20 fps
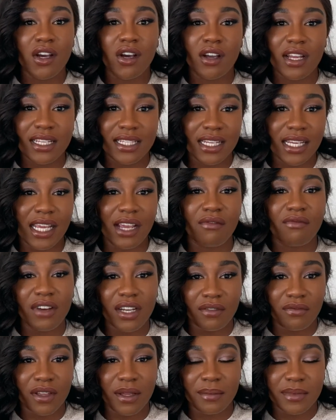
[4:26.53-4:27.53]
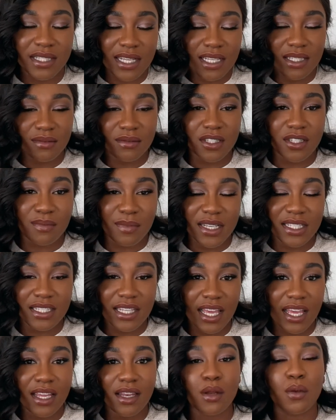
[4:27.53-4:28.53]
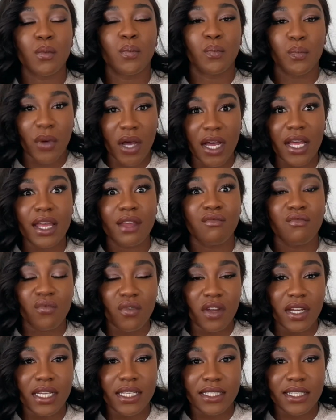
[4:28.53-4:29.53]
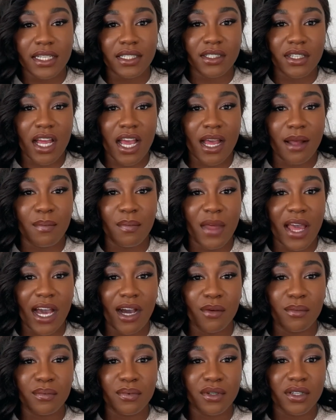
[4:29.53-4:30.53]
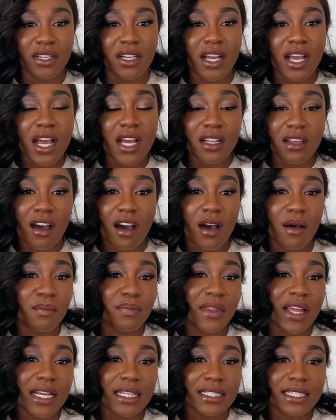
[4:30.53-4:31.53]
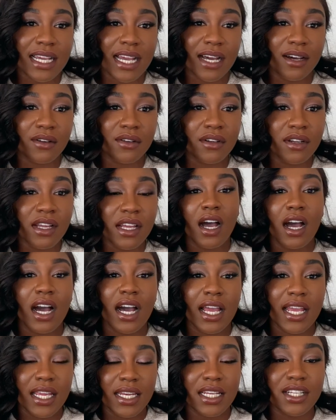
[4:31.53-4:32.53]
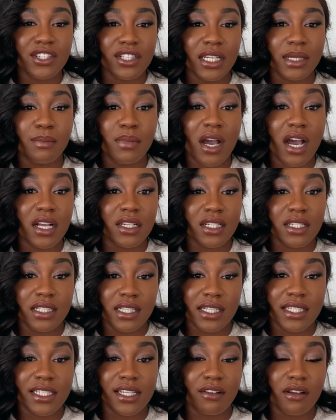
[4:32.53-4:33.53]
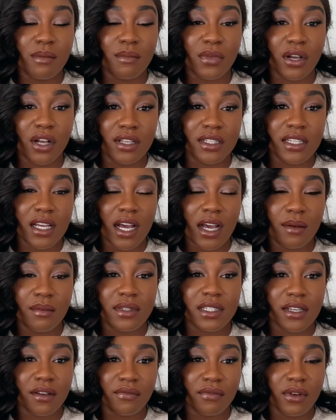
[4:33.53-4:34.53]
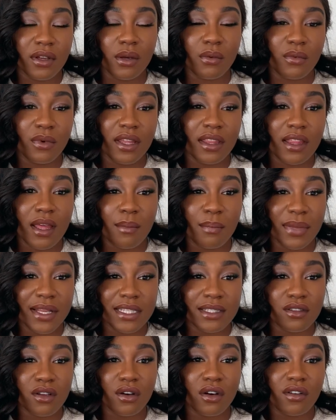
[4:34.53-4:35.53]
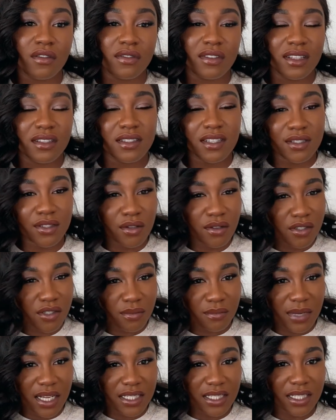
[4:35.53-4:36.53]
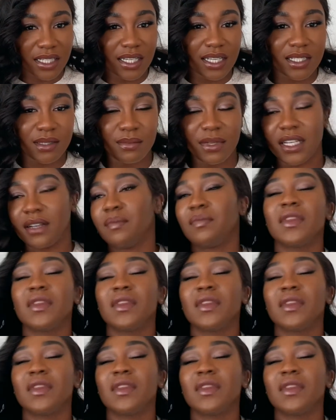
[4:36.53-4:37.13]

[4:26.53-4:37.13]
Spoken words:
It didn't get rid of it because that's just my skin, but it really did help calm that down. I initially purchased this serum because I was suffering with a bit of, this is so dramatic, Esmond.